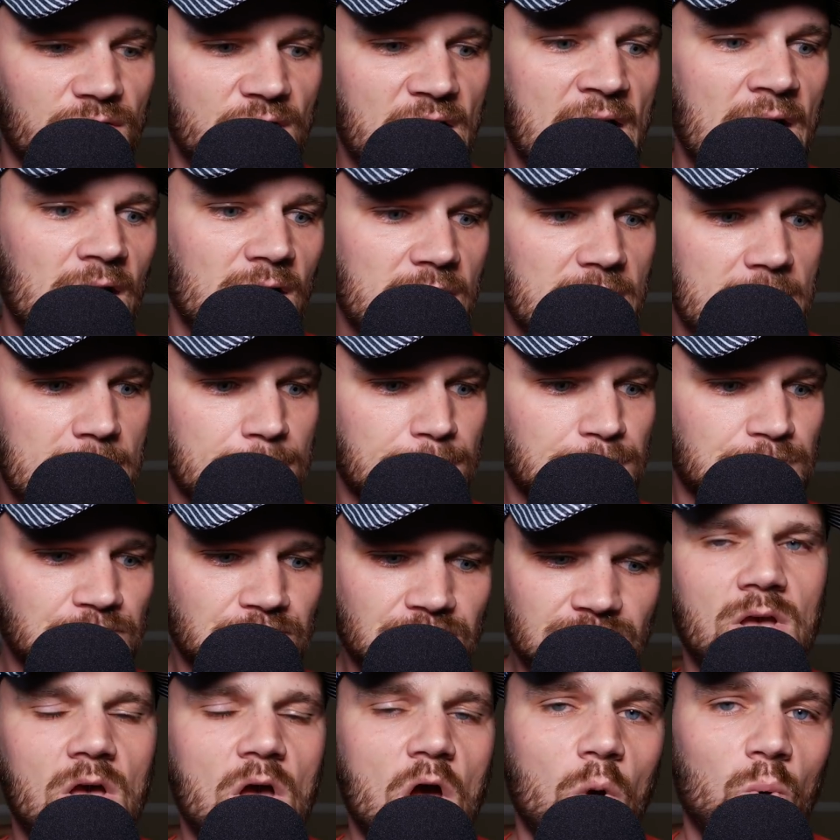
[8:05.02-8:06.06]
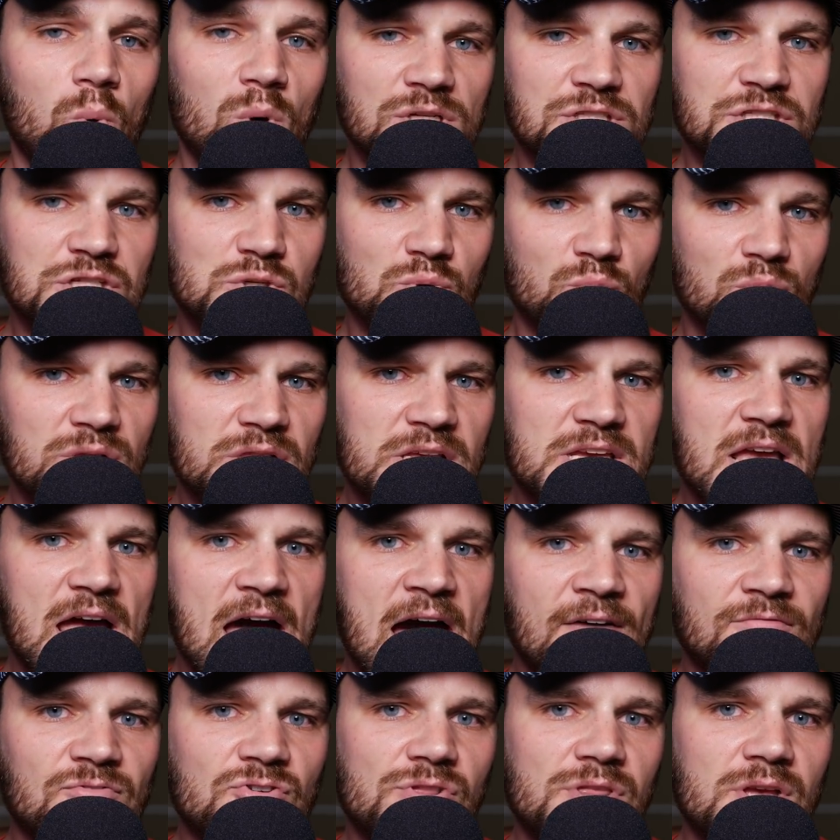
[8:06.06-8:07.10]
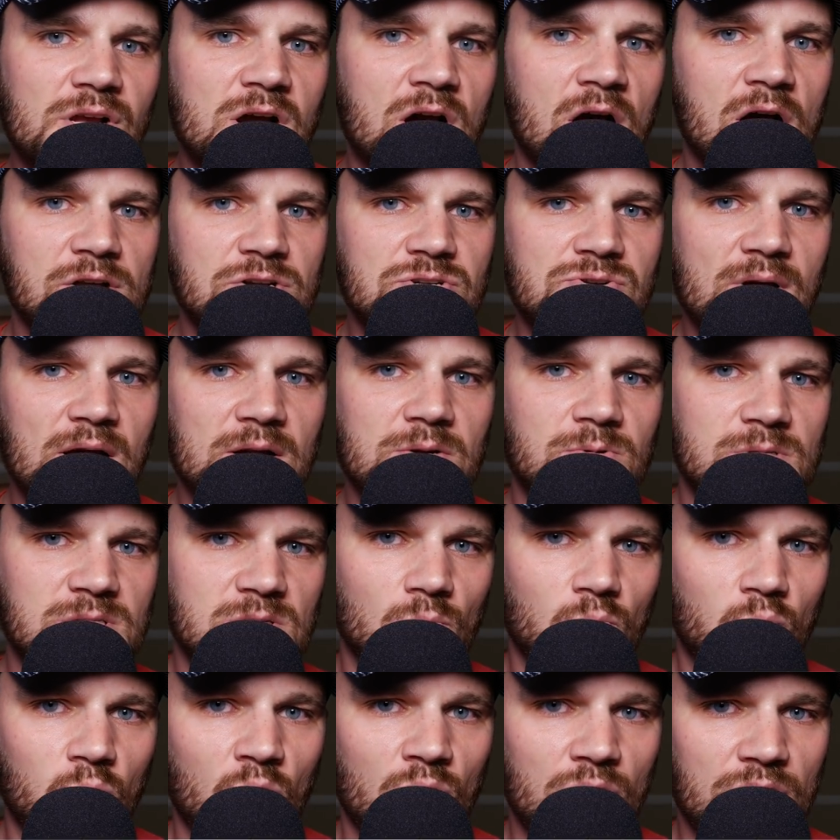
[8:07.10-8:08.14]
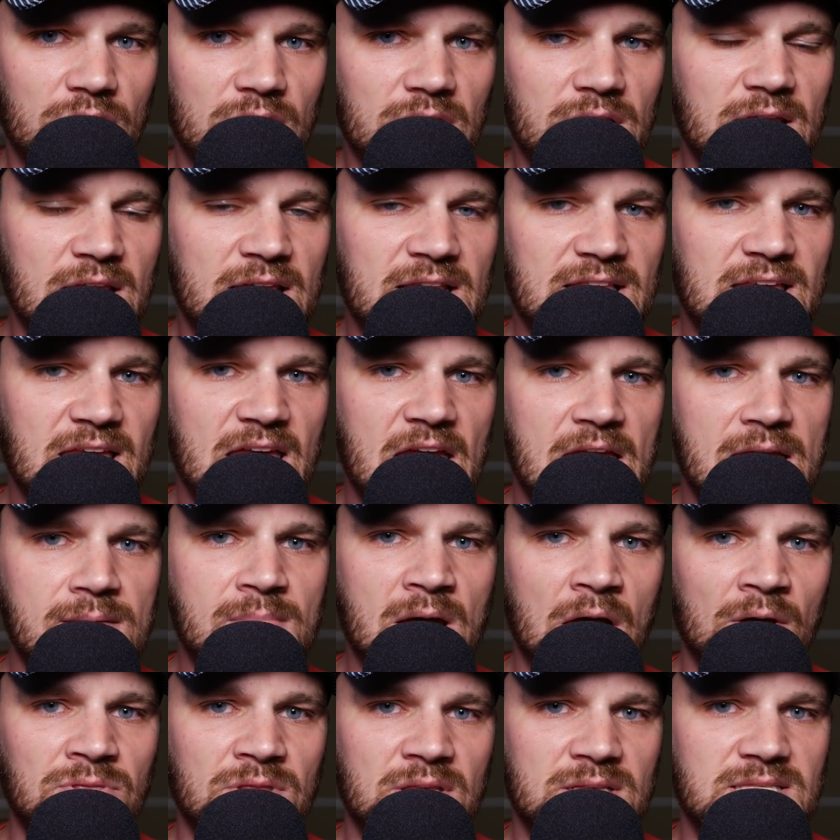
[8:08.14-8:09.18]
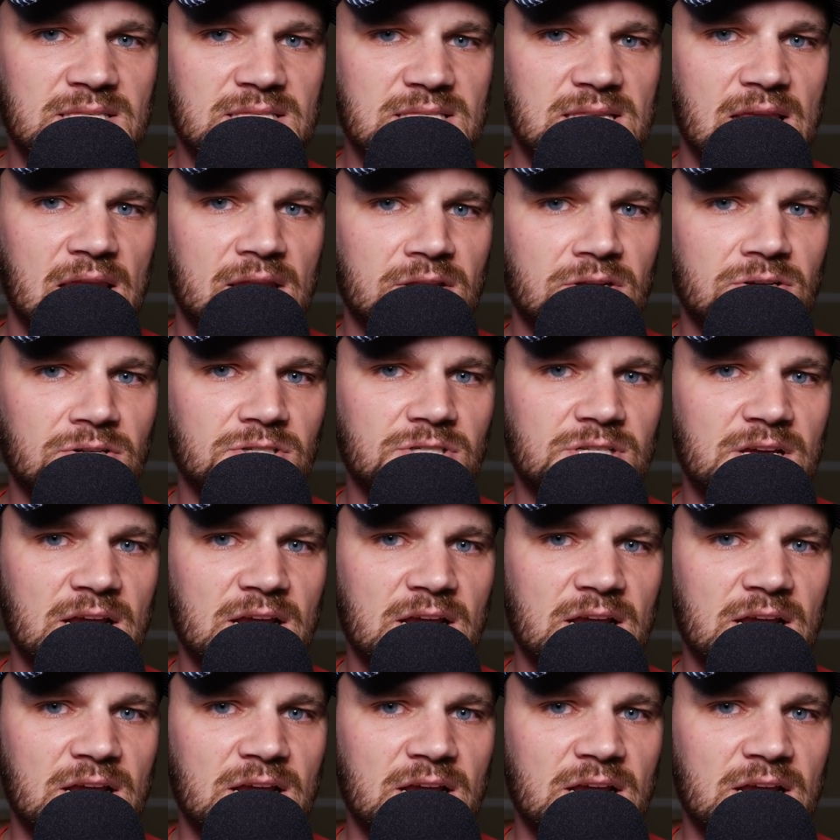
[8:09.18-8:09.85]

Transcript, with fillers: Valley. Well, shortly after the contract was awarded, it came out that Senator